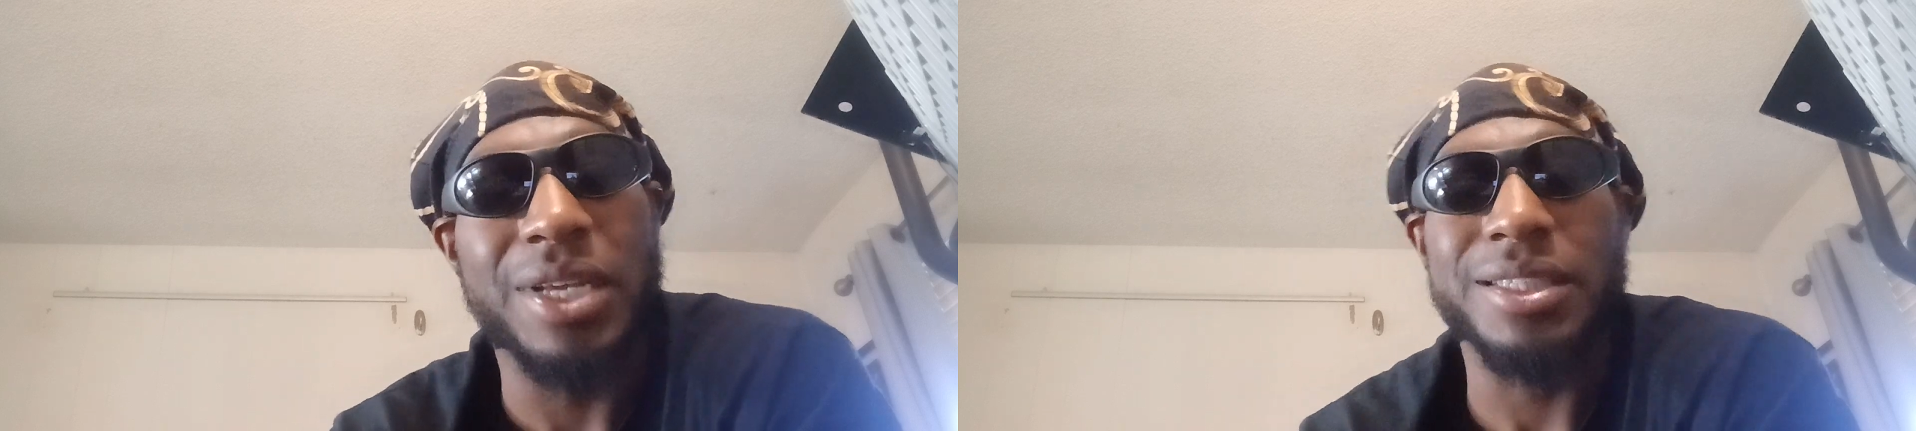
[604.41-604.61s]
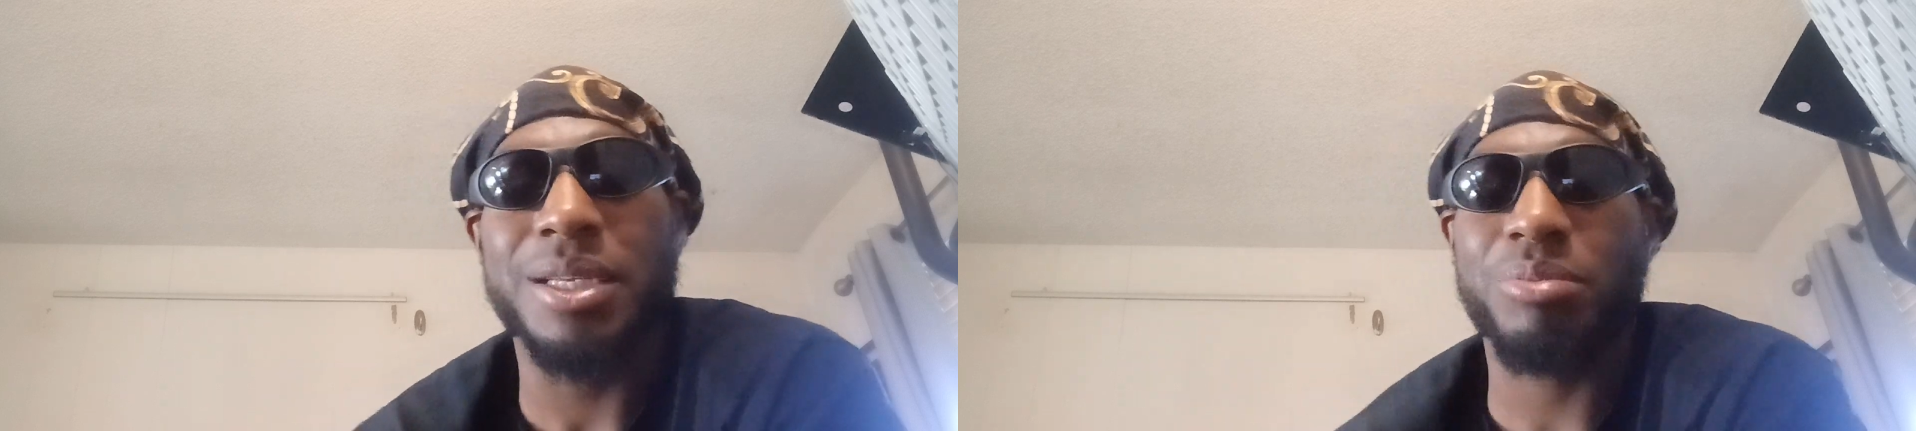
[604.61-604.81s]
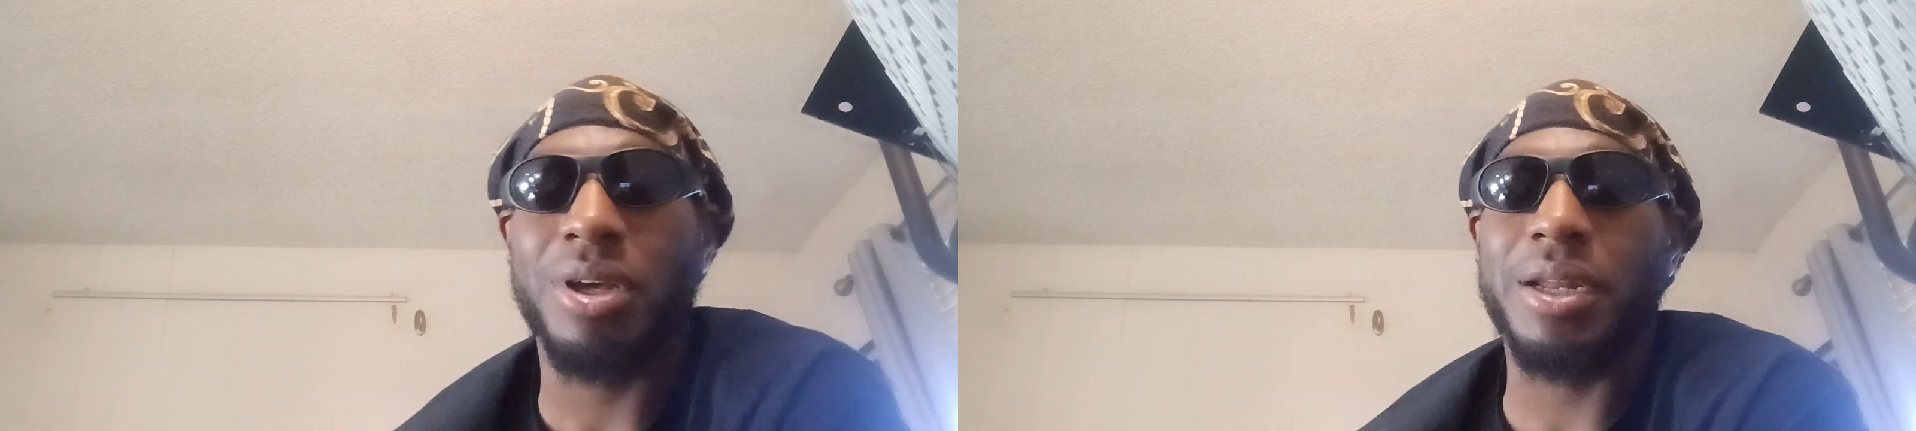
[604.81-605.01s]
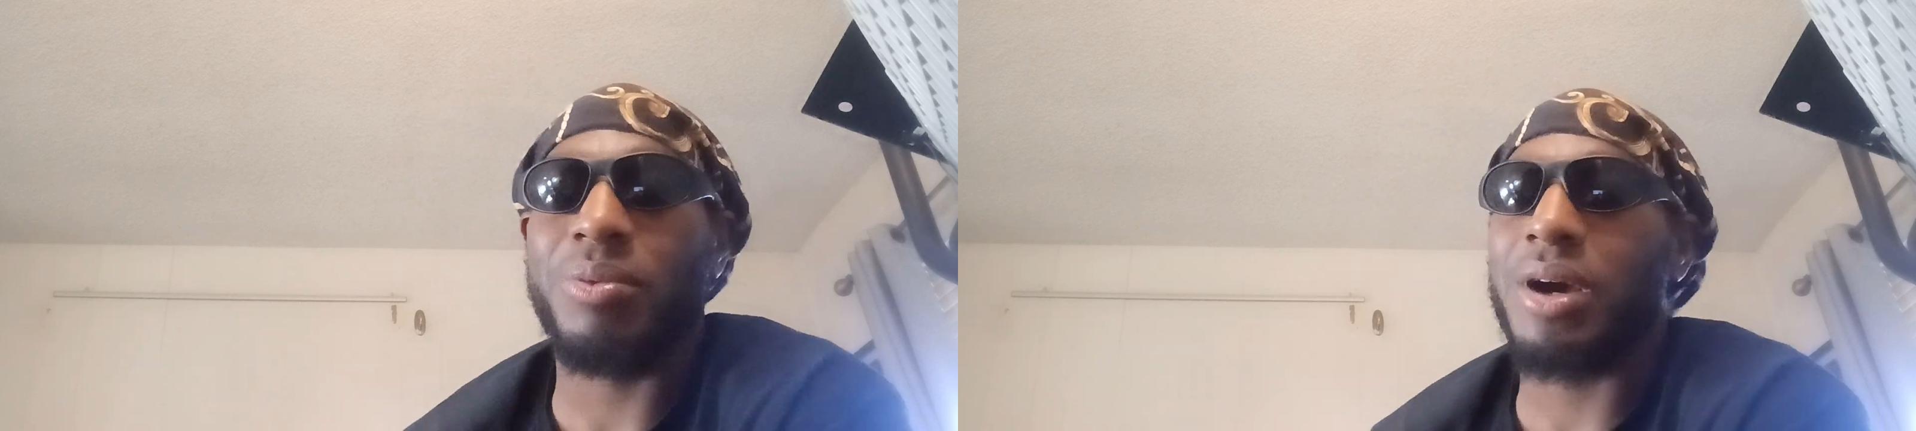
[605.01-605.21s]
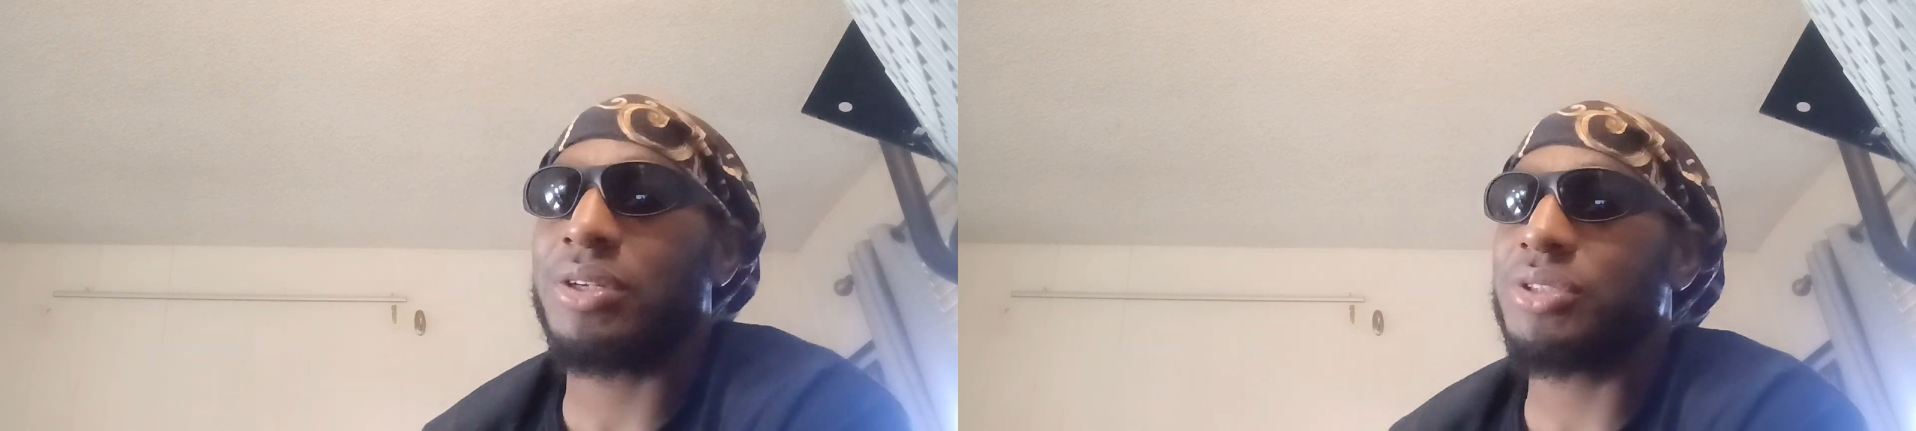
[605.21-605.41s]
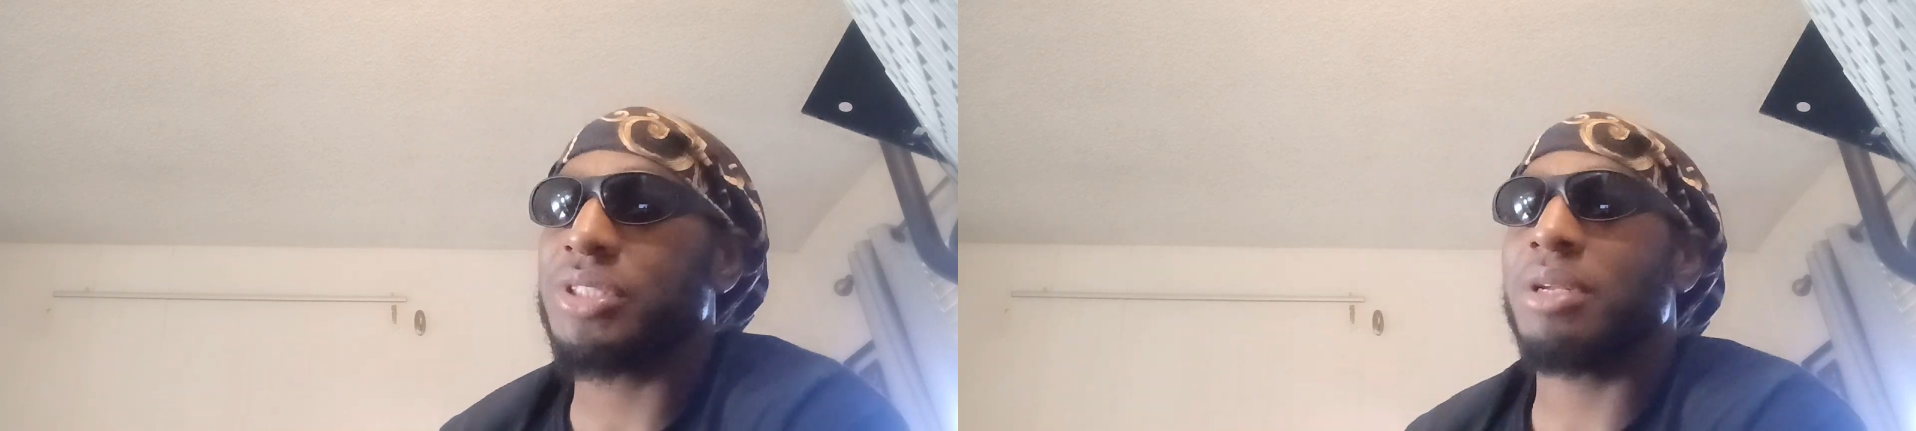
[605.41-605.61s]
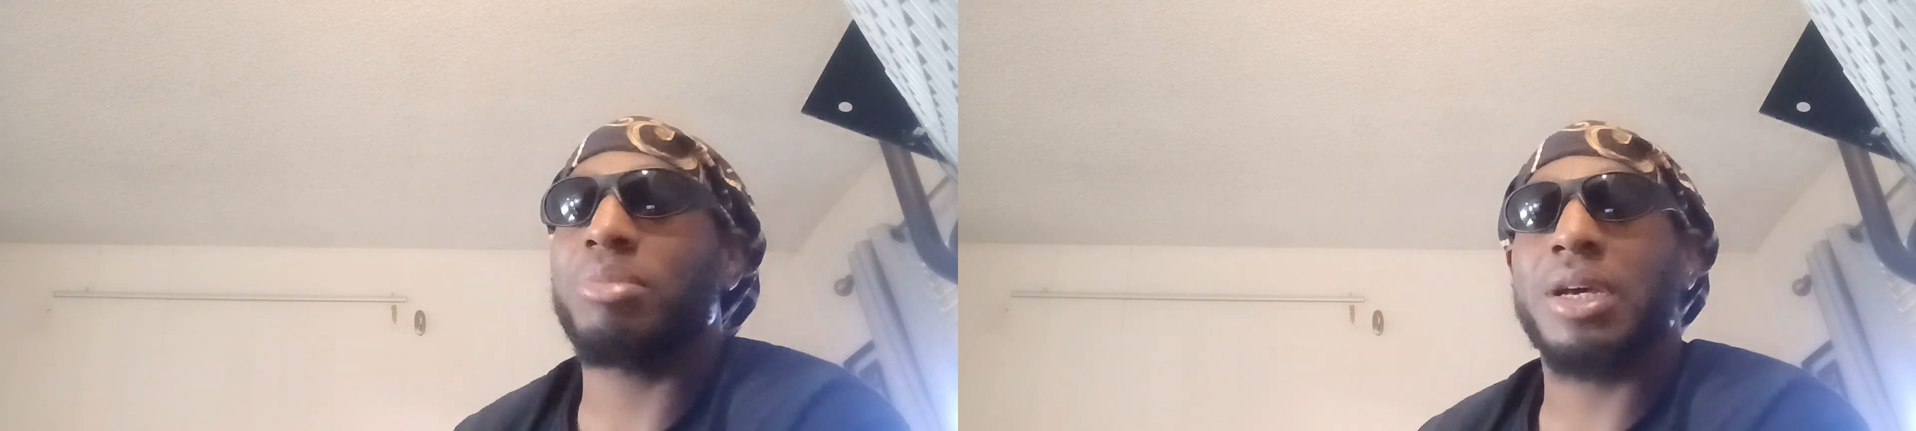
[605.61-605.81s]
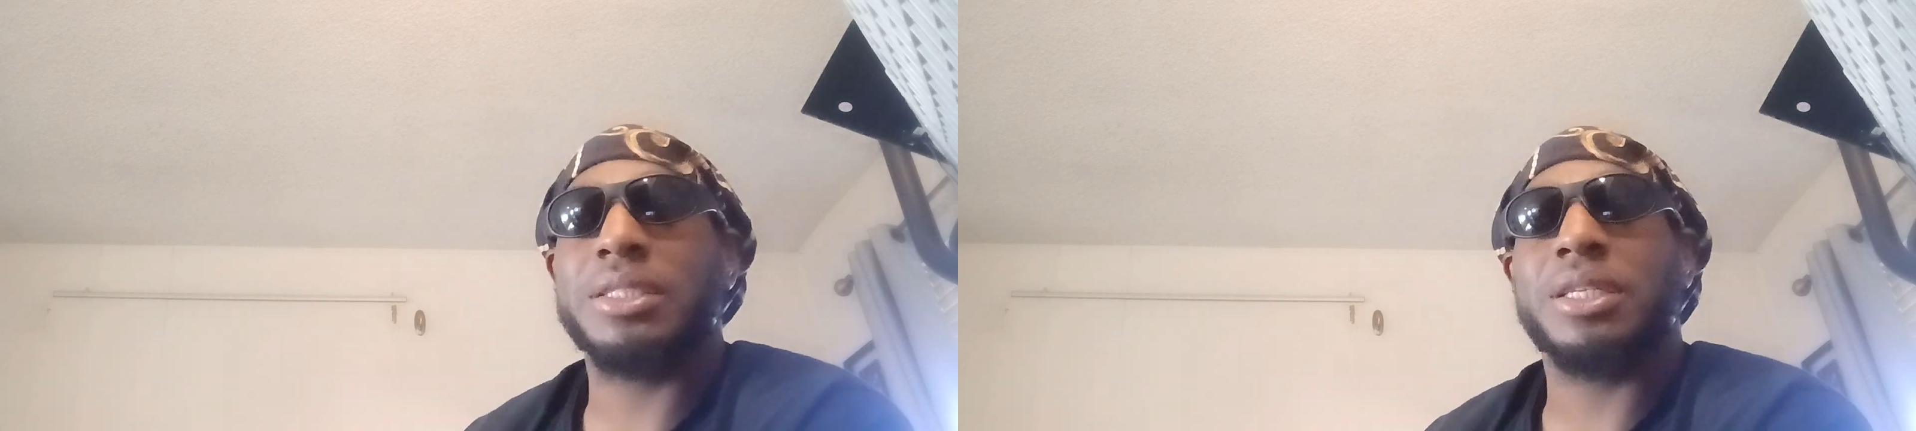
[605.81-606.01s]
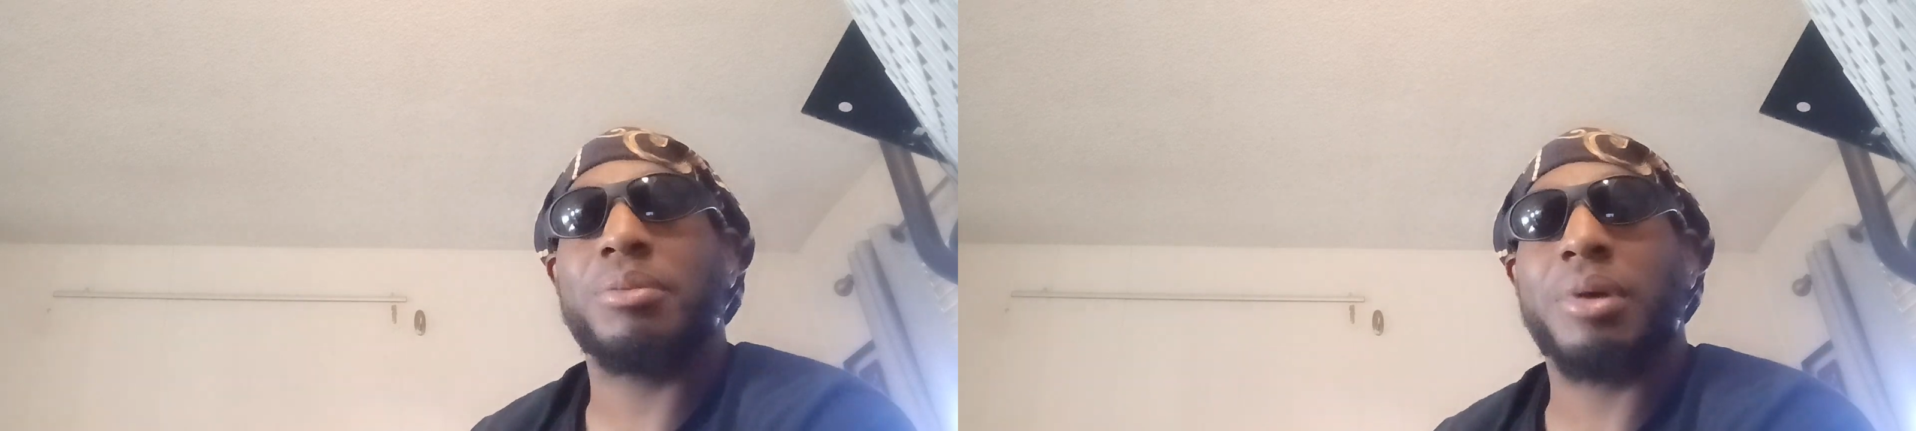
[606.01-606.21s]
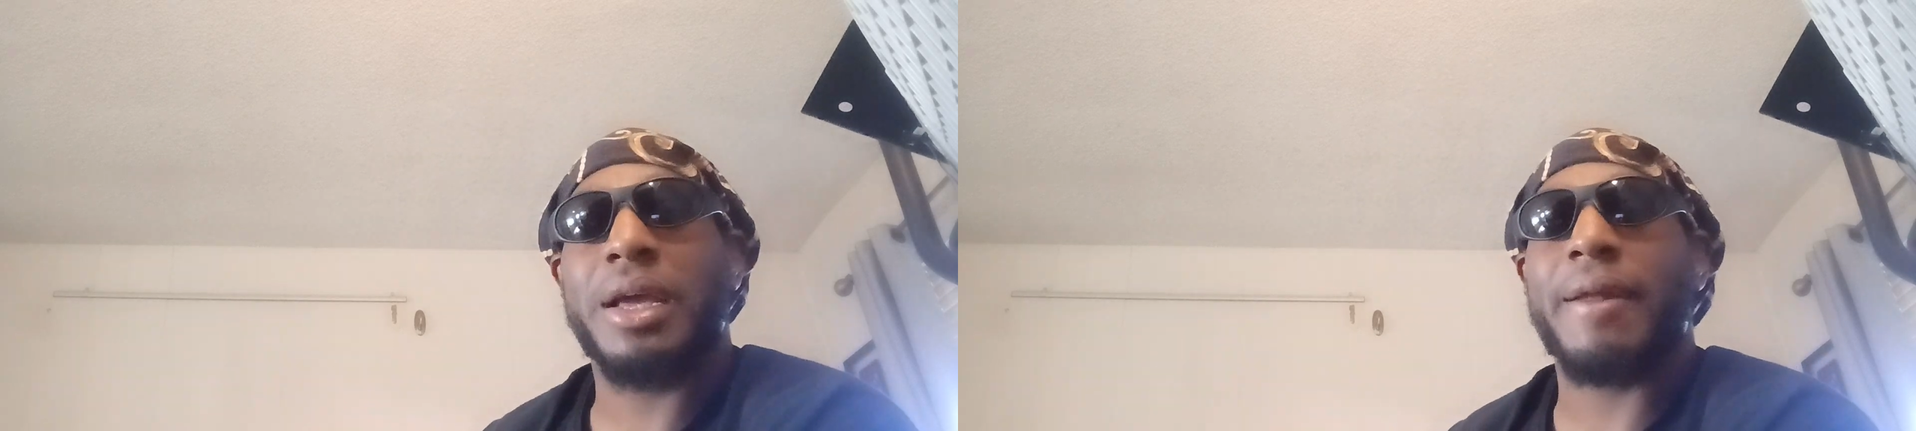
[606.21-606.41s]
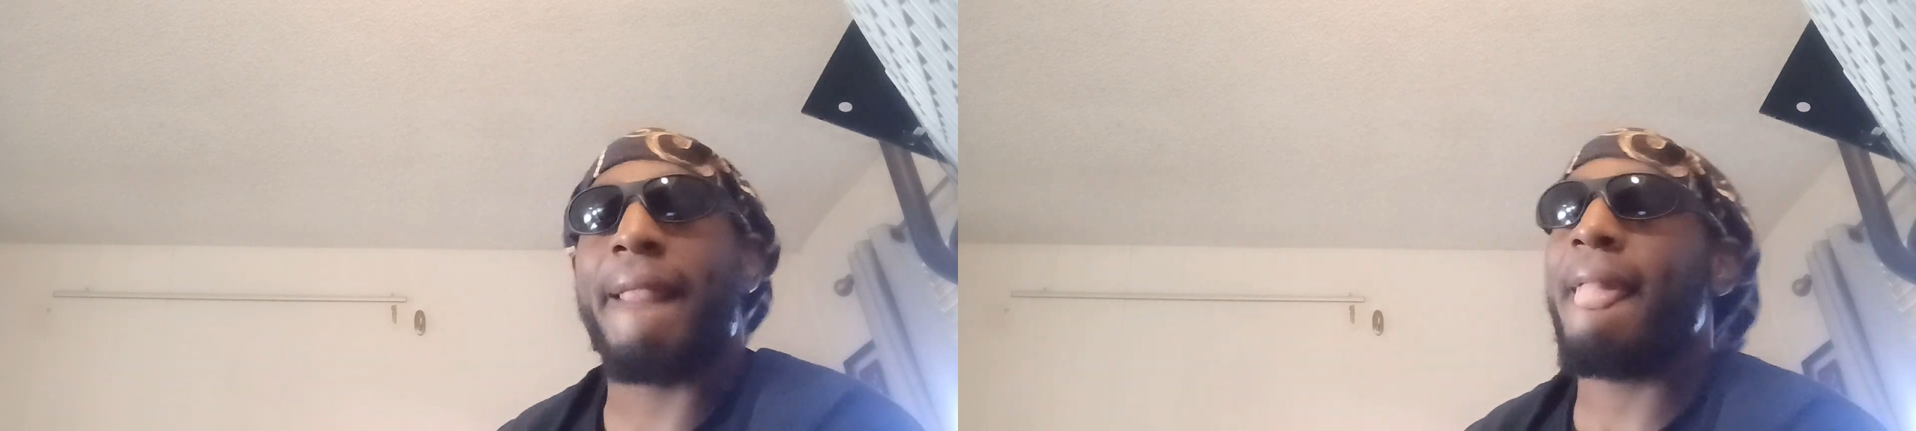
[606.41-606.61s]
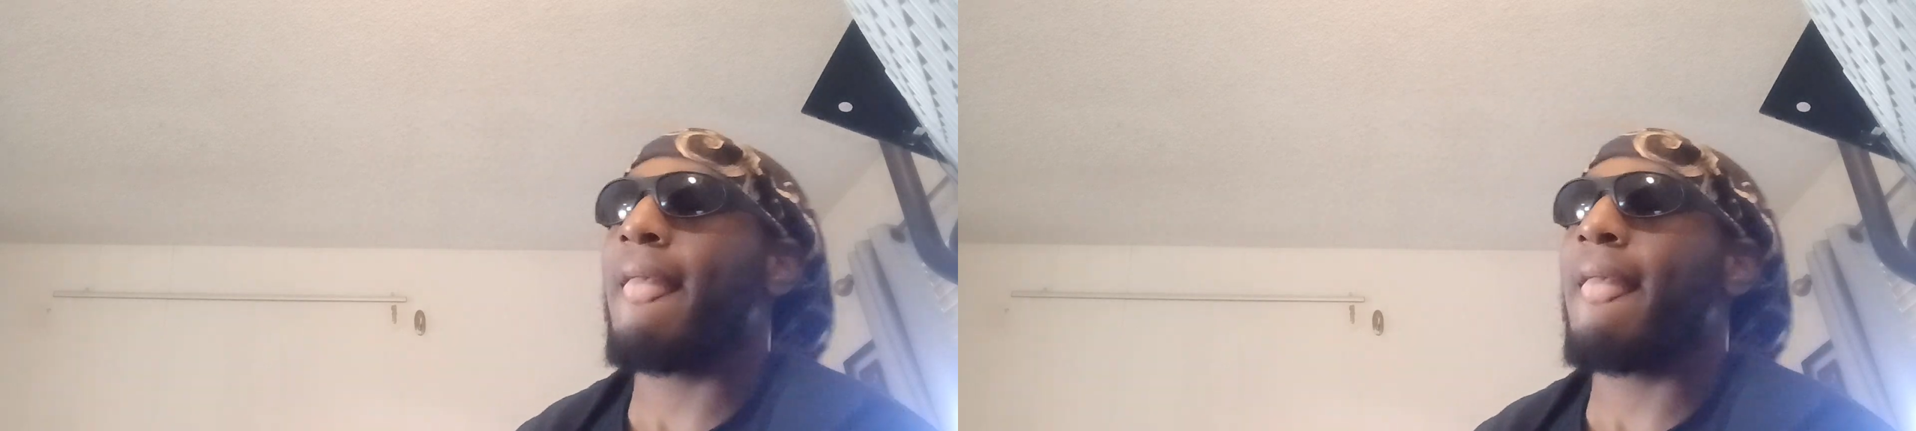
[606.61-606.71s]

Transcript: I see bloody waters. You see the bloods in the back.